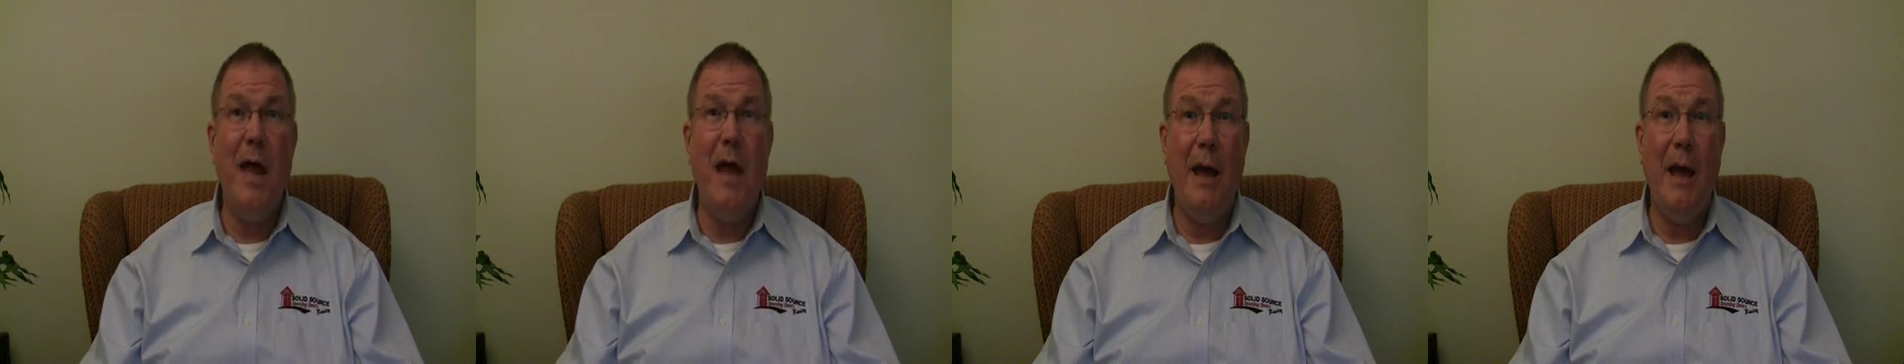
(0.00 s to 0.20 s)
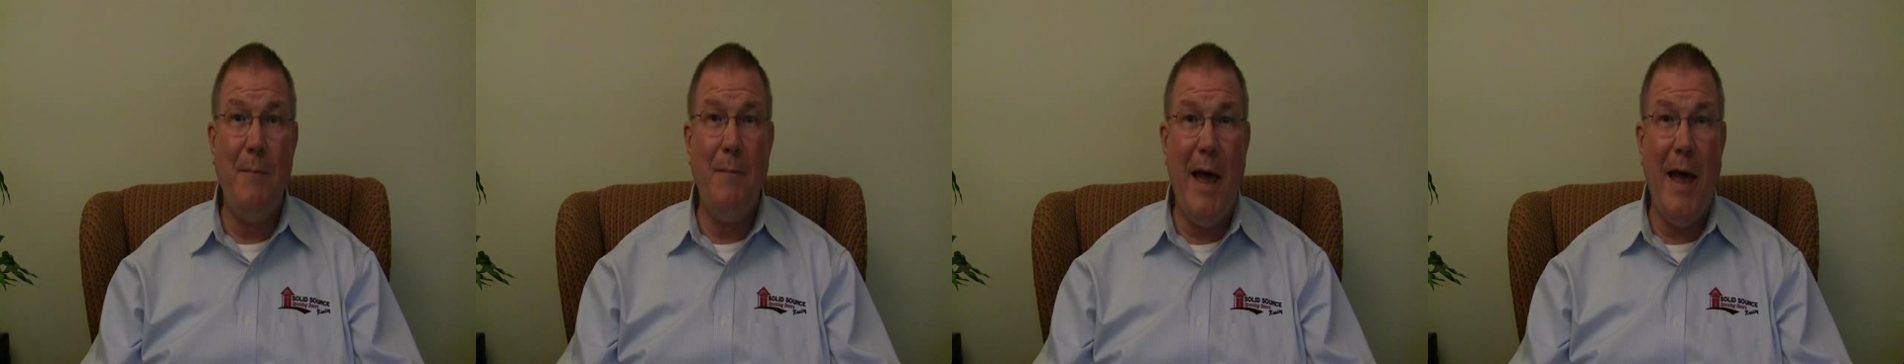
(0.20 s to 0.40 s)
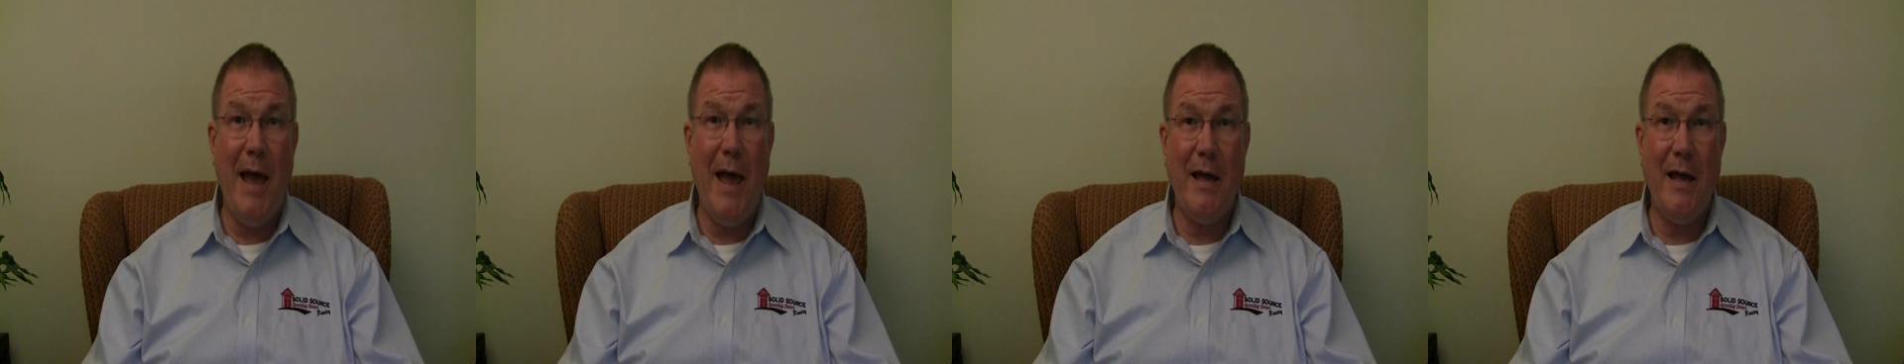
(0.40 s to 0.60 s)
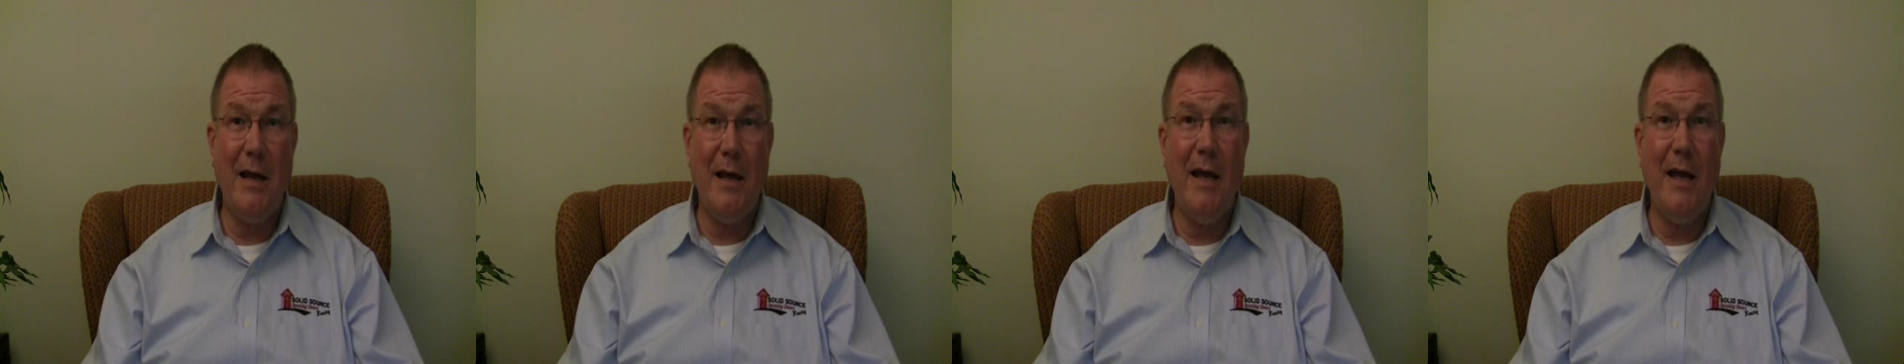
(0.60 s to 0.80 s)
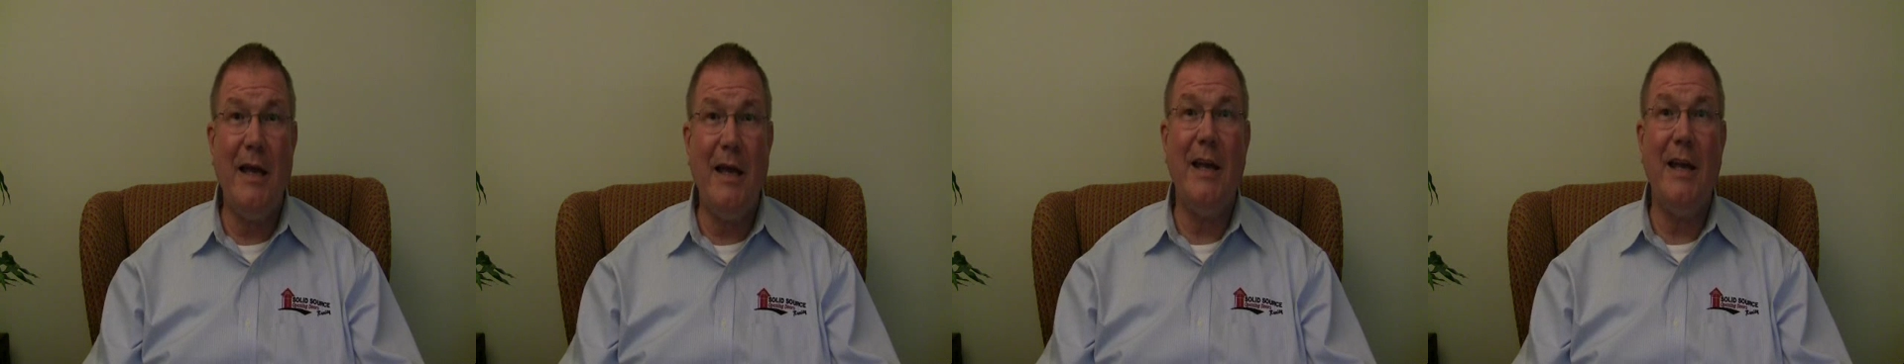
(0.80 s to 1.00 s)
and pack
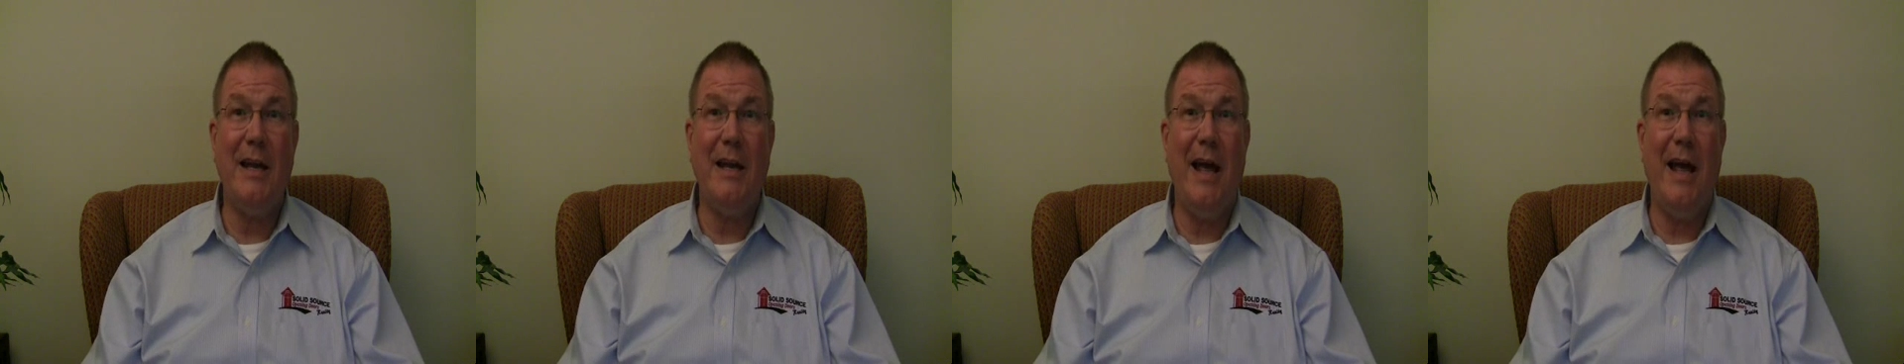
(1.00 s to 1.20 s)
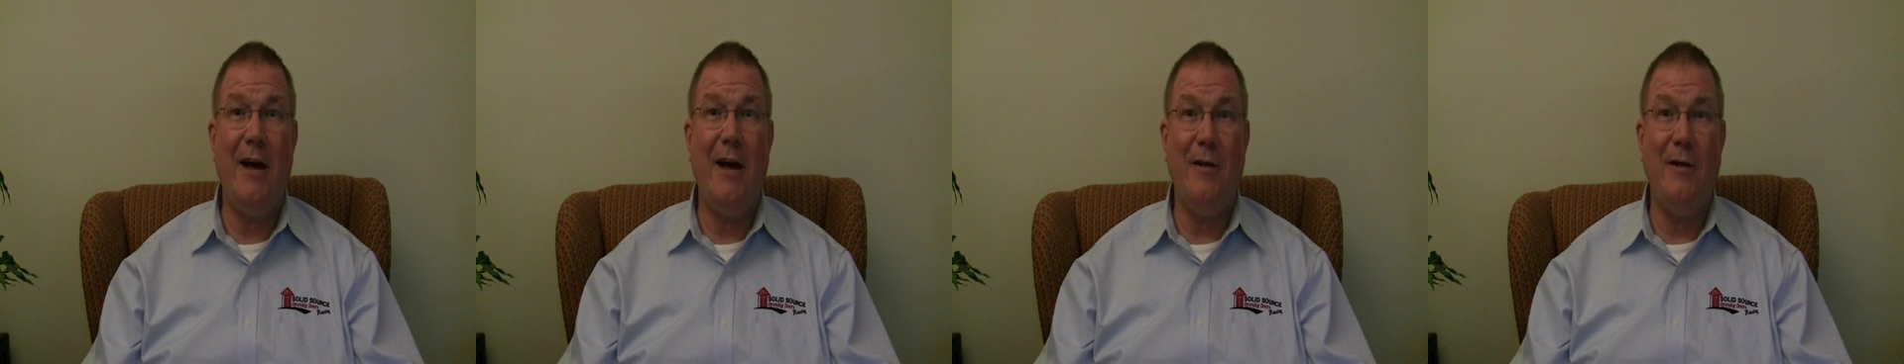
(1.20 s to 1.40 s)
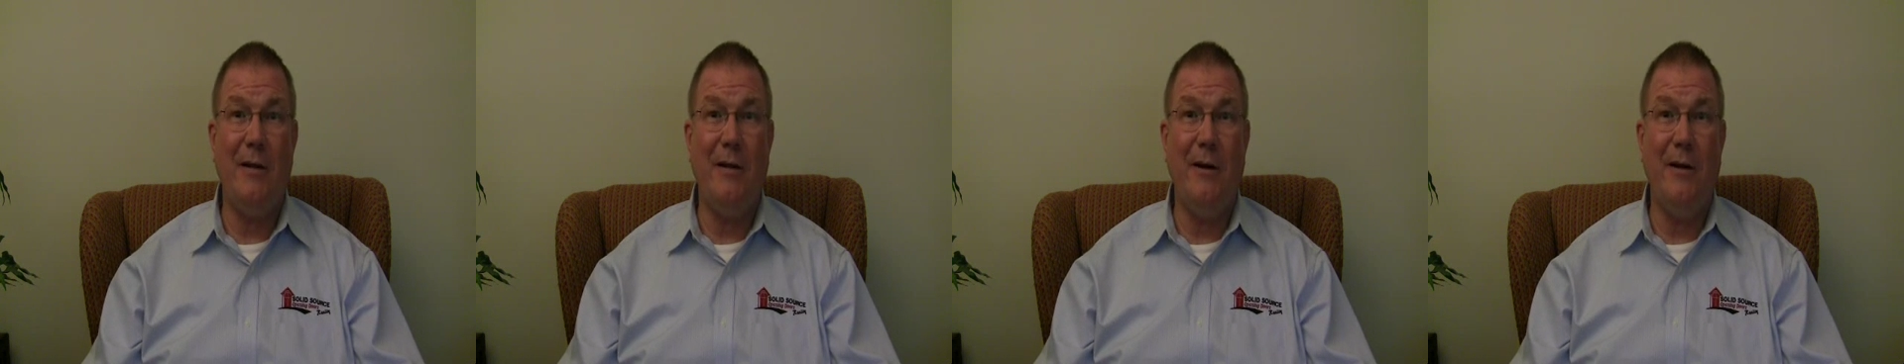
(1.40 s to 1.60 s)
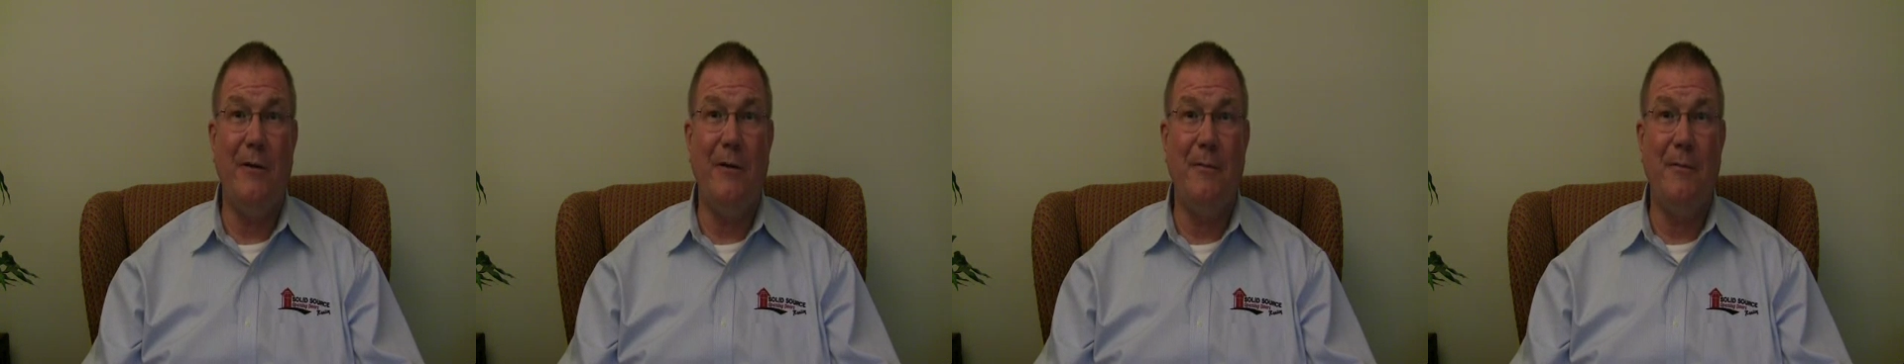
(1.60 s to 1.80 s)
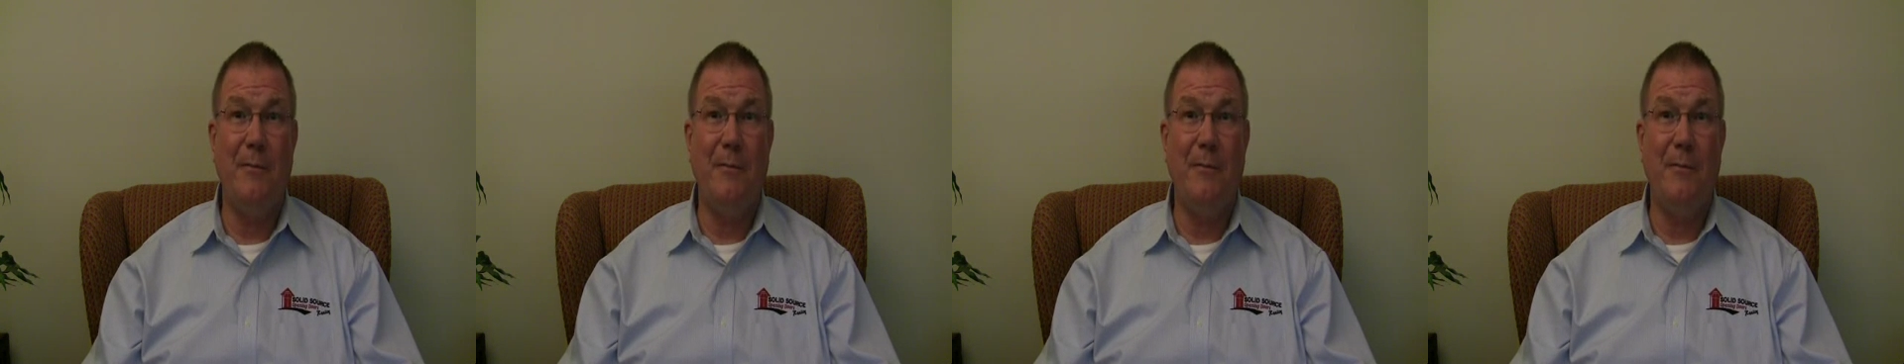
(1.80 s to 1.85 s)
it and get it out of there.